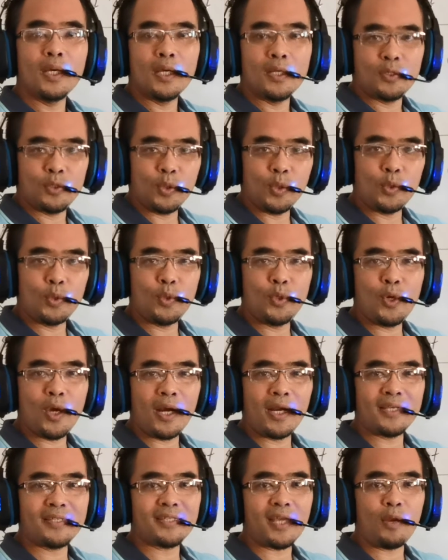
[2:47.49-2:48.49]
So do you
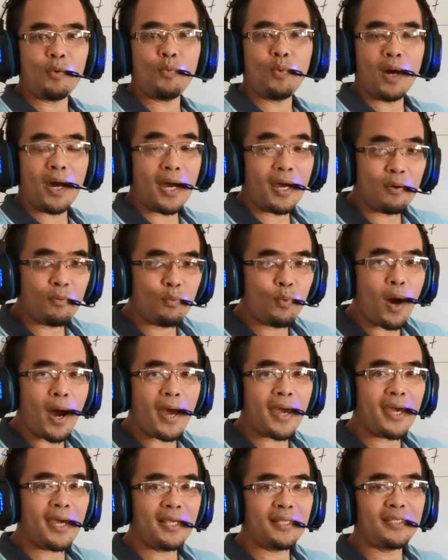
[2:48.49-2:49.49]
understand
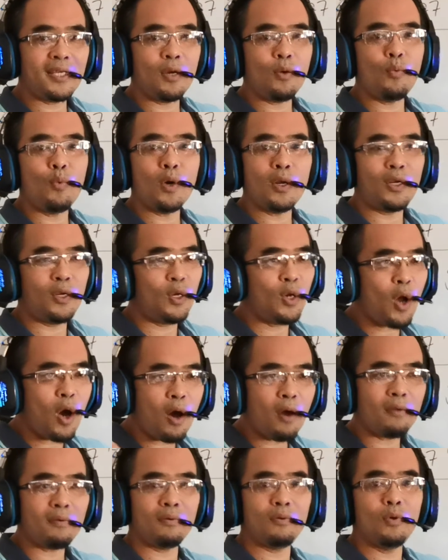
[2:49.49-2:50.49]
why is it will
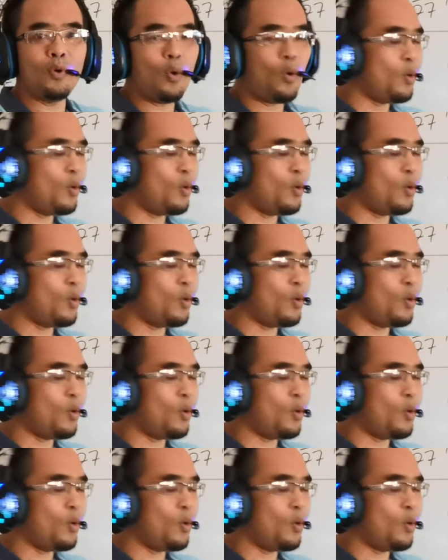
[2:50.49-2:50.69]
not